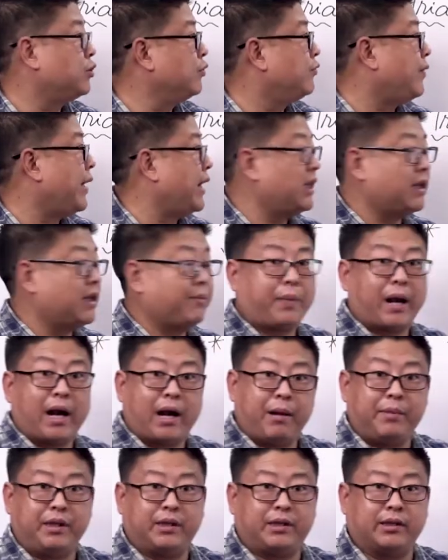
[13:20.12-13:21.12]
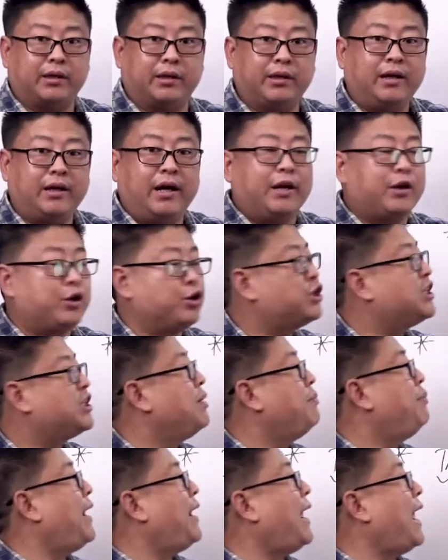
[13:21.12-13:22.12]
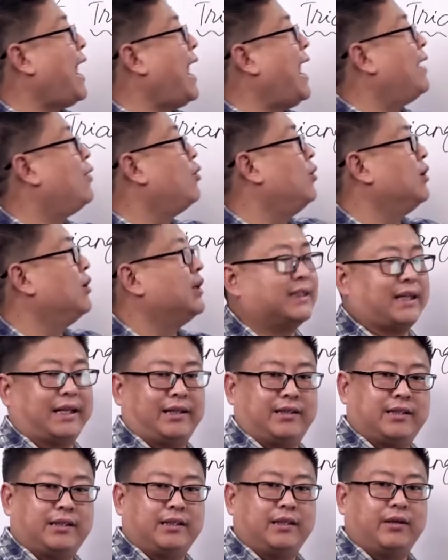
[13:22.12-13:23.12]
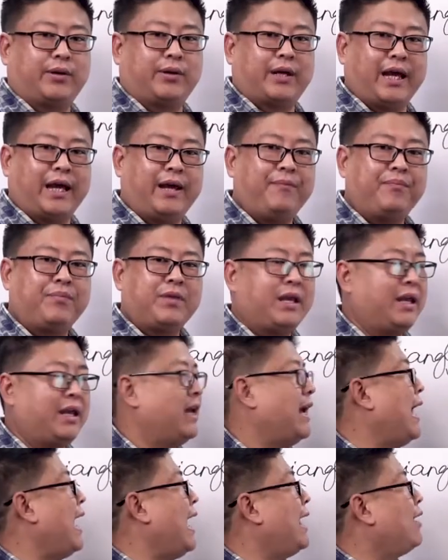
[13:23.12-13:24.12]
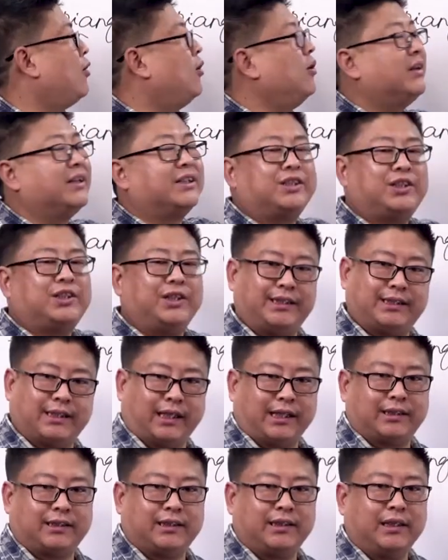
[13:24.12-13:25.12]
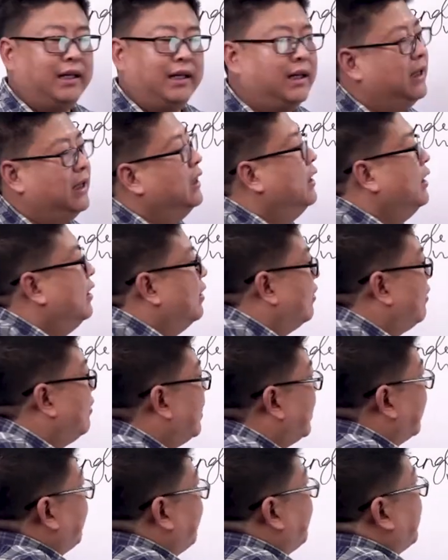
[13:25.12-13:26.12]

to find the perimeter, you simply add all the sides, okay? Add all the three sides, all right?